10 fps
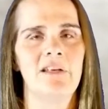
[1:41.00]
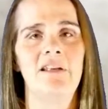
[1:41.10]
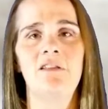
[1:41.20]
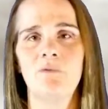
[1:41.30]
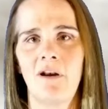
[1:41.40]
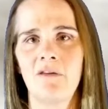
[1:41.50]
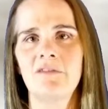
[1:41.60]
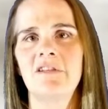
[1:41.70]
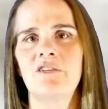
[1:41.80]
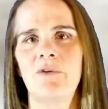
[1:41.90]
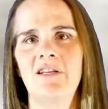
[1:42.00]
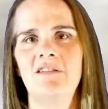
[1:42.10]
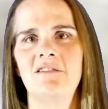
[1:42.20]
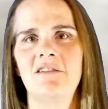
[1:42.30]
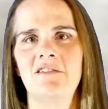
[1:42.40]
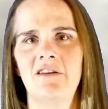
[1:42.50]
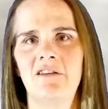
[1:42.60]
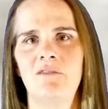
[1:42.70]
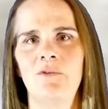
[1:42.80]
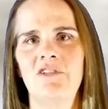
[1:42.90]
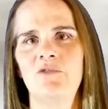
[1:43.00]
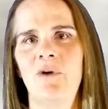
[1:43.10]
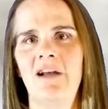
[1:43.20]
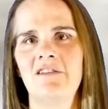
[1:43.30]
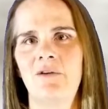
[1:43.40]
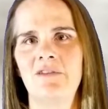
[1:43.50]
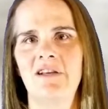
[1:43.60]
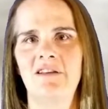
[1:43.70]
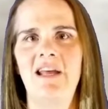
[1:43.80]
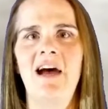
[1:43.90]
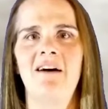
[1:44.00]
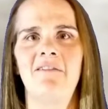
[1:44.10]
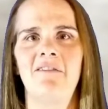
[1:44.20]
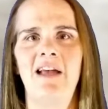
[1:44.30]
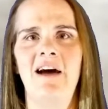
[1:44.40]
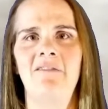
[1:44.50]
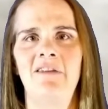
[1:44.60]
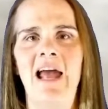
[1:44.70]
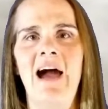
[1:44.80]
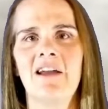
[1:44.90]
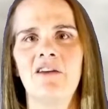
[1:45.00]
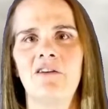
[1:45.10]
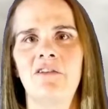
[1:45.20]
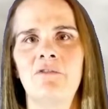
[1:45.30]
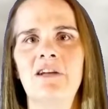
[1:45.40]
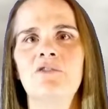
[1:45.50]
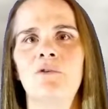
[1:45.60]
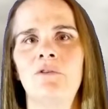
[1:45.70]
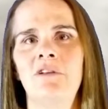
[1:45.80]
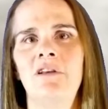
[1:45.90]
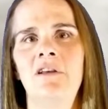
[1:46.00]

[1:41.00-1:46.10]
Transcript: neither one of those situations is good, which is why it's always good to have have an accurate threshold.